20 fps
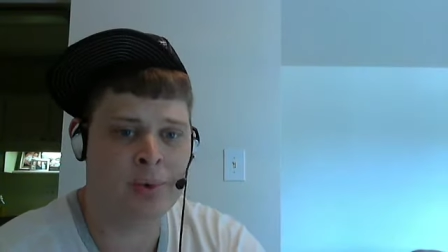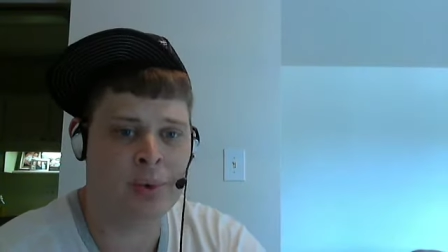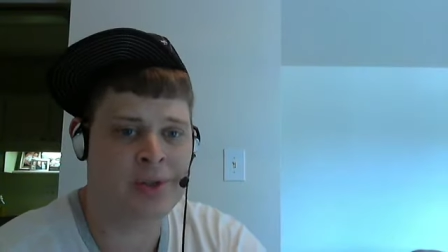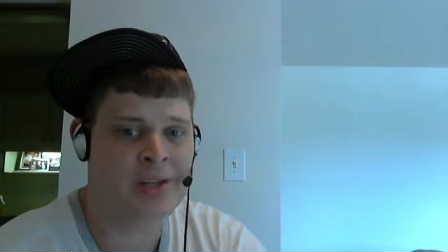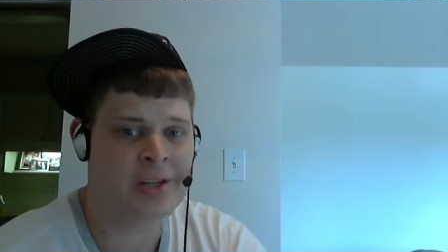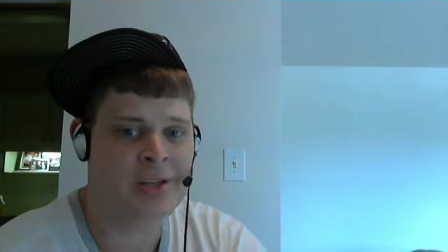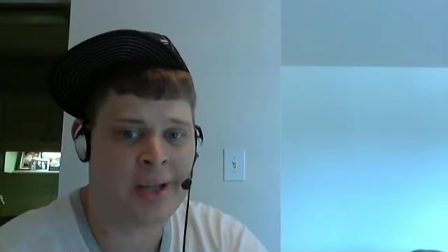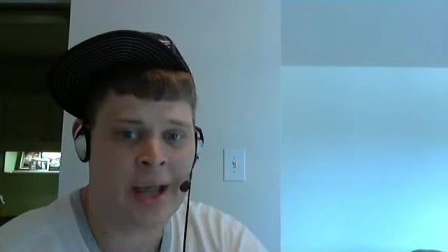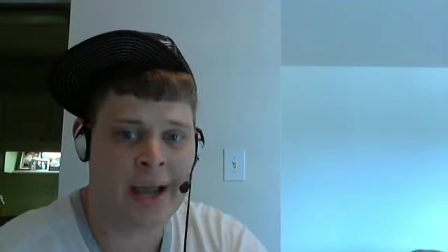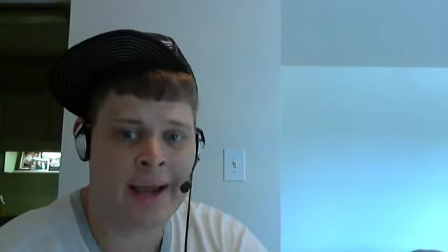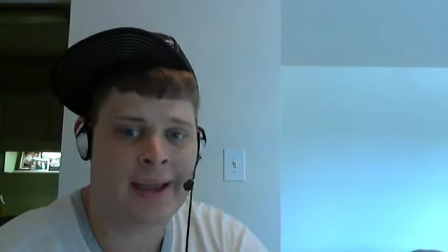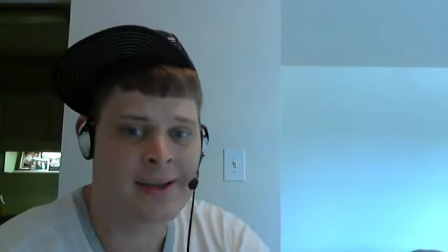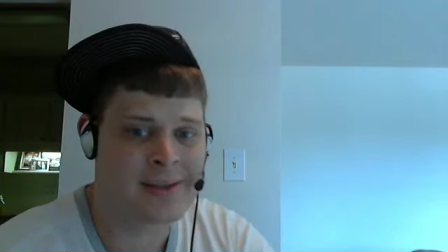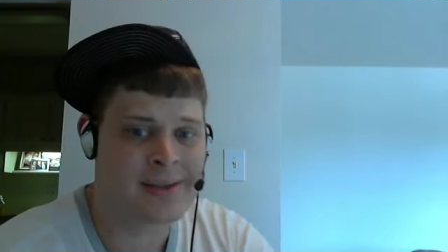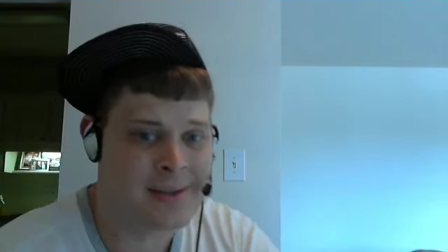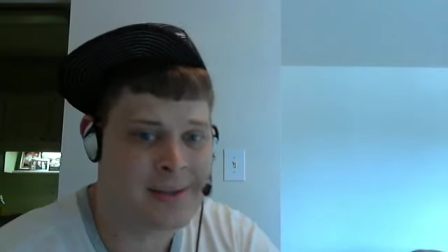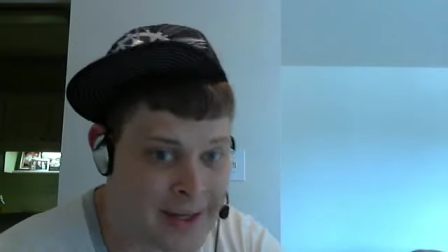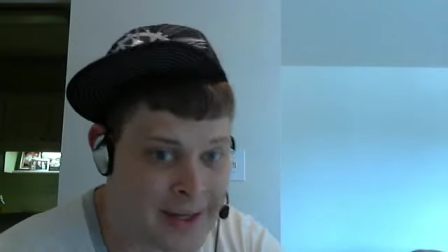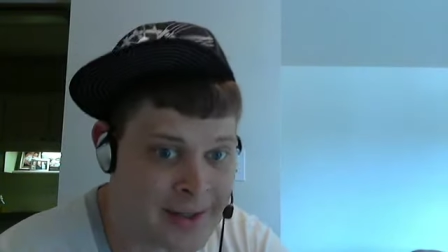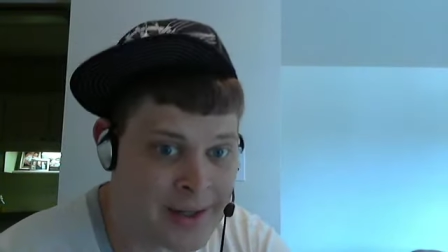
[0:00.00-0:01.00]
which is like his
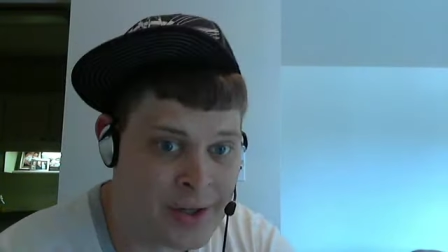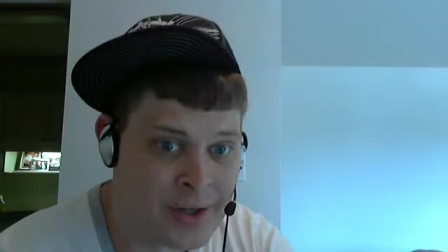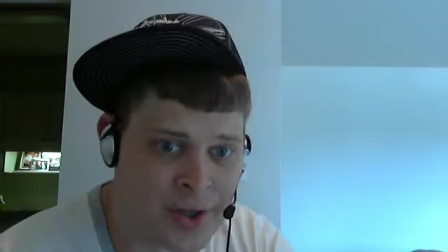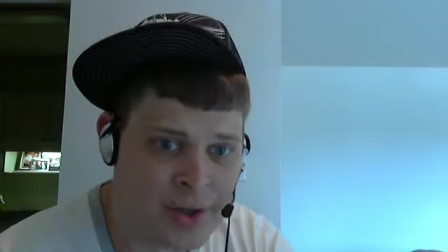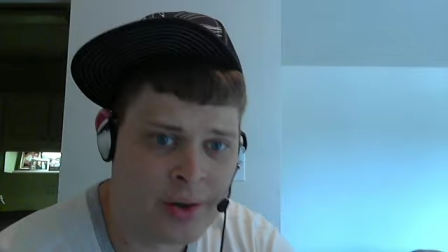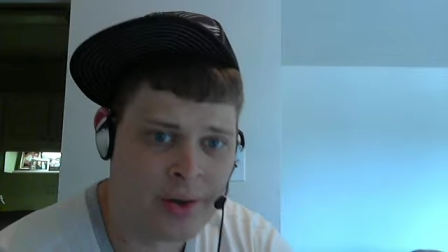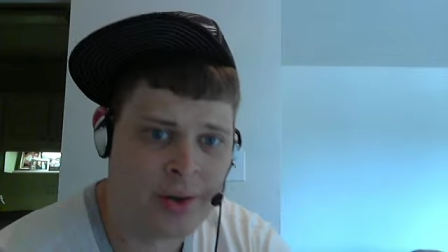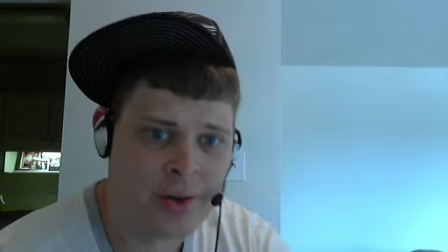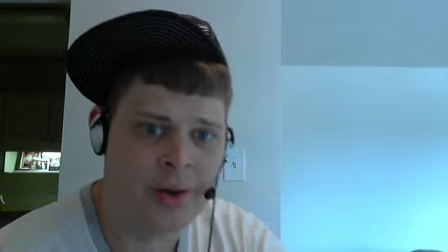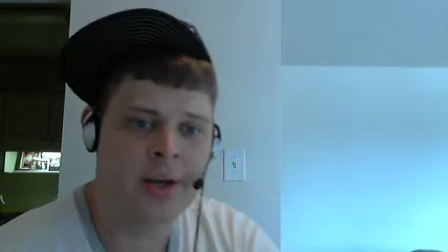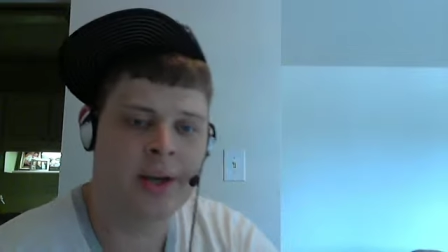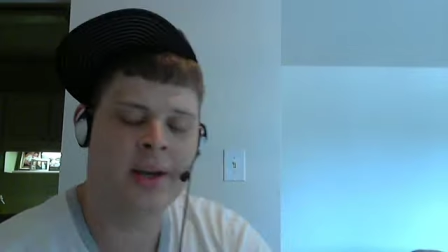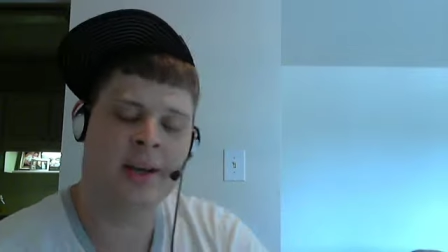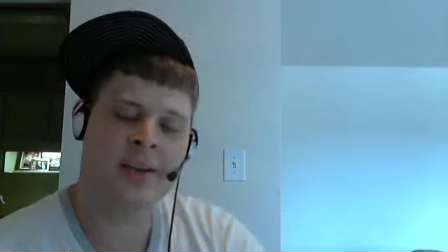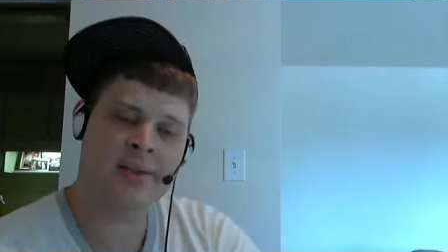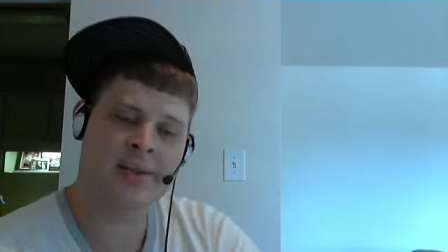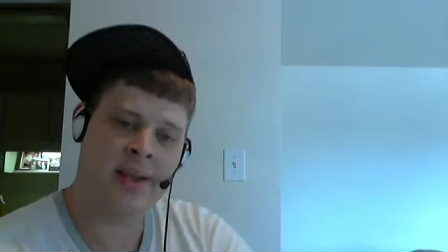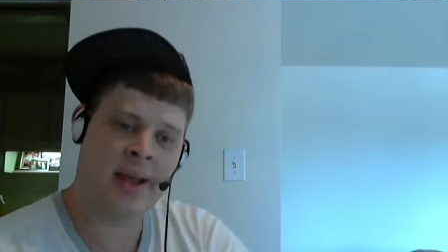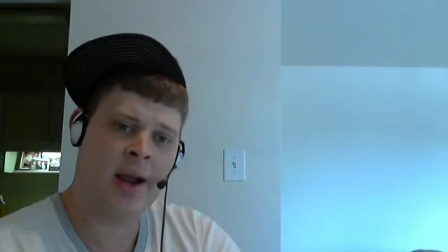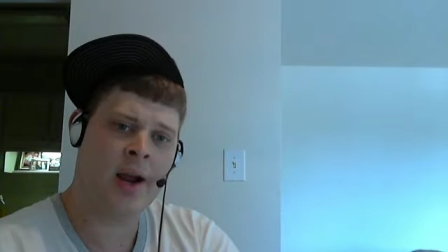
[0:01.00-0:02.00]
signature,
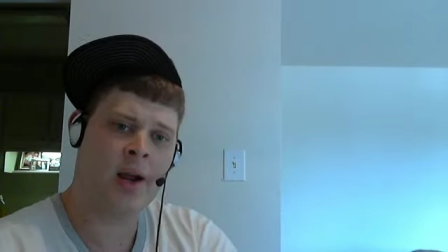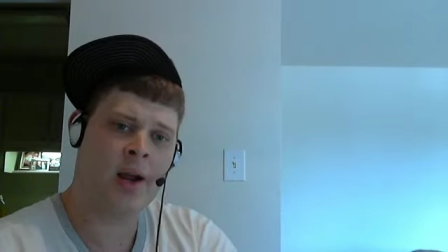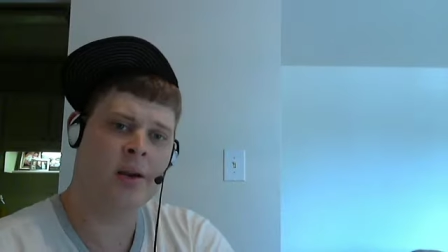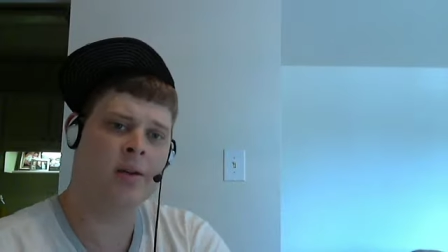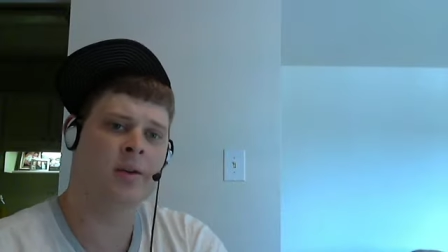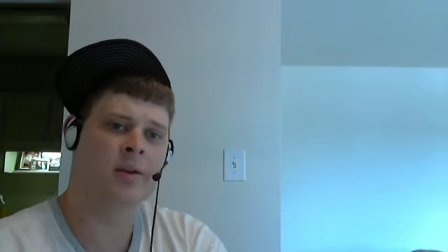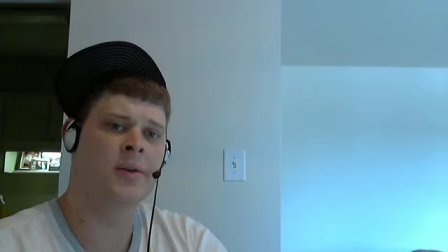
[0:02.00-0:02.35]
is there.